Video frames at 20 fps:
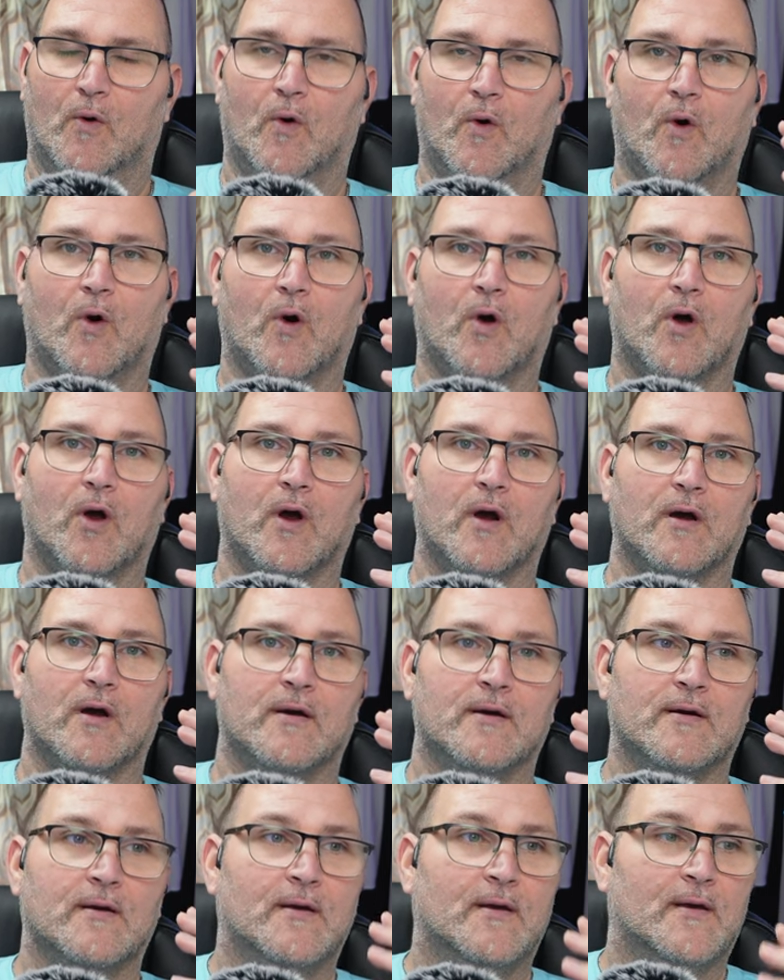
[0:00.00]

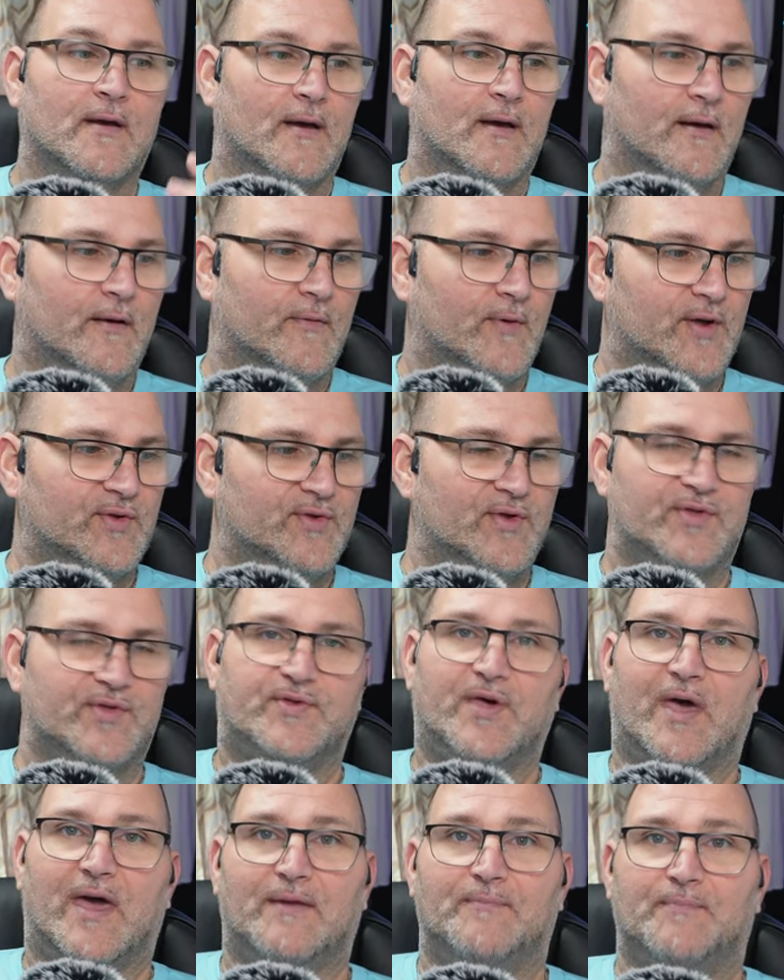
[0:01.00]
or uh, was it
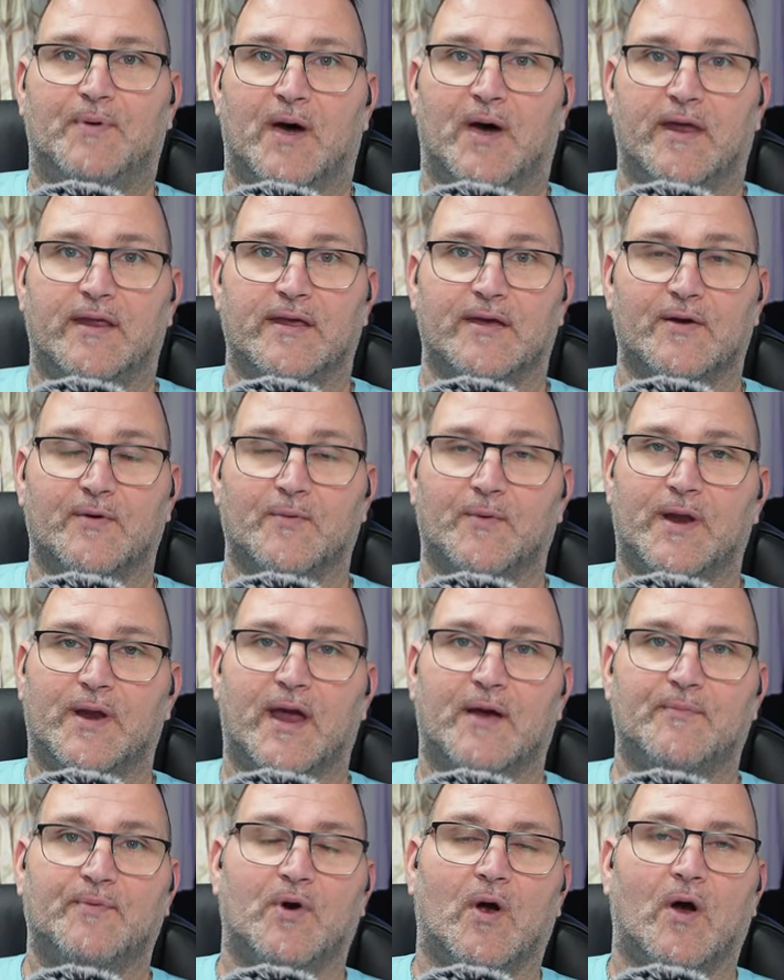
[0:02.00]
Ted Buddy or
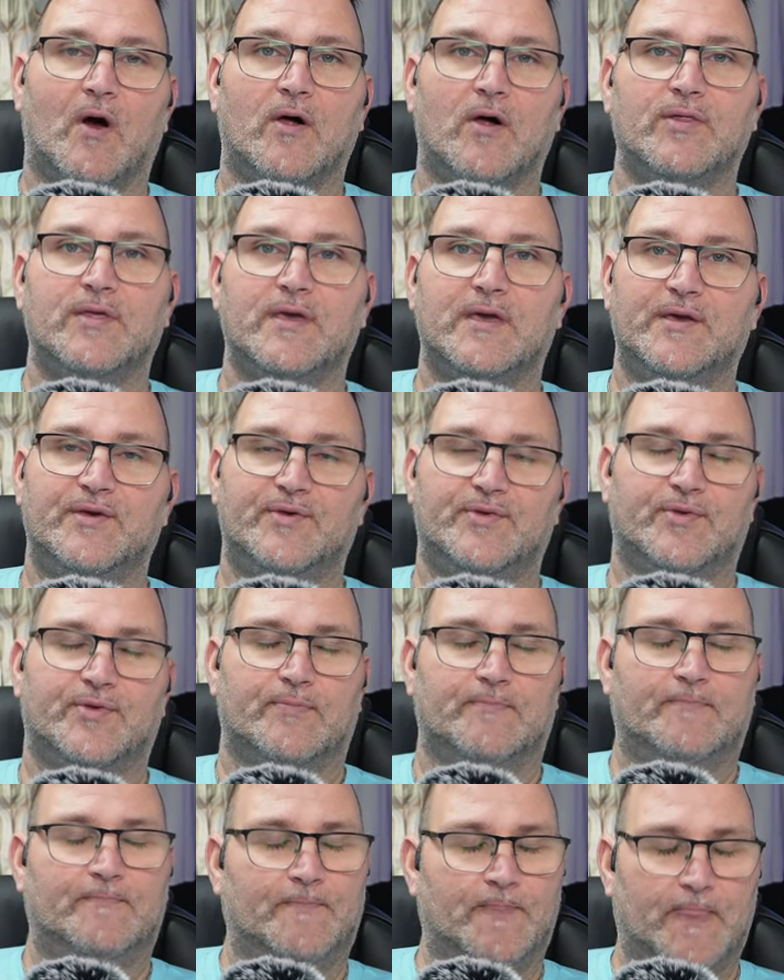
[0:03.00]
whatever, all
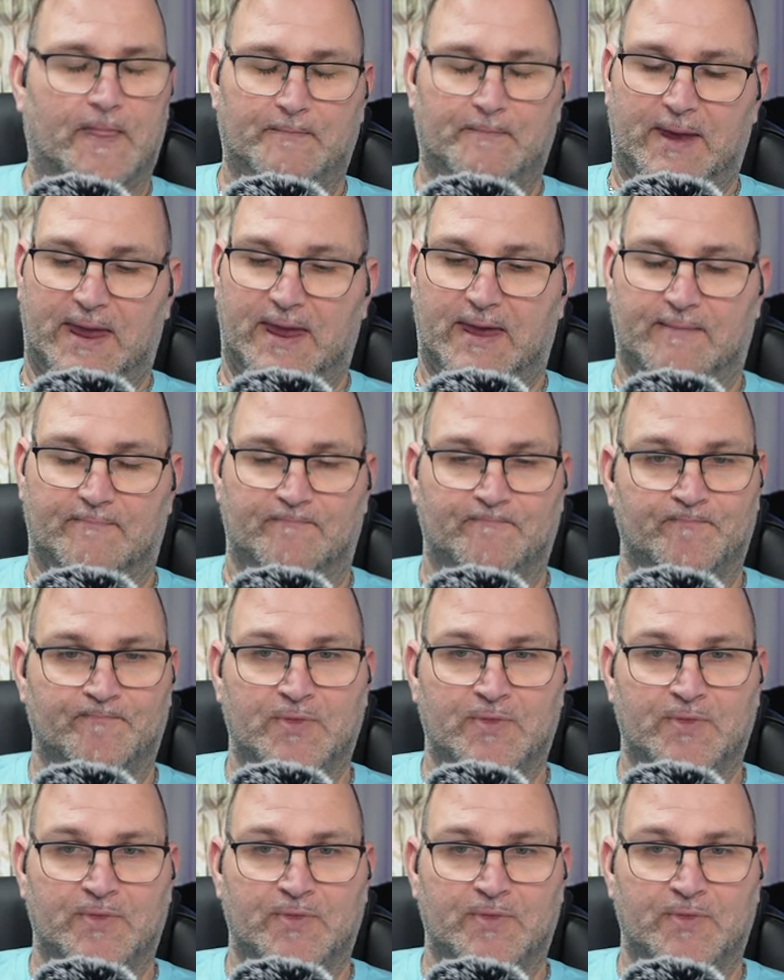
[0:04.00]
these, man,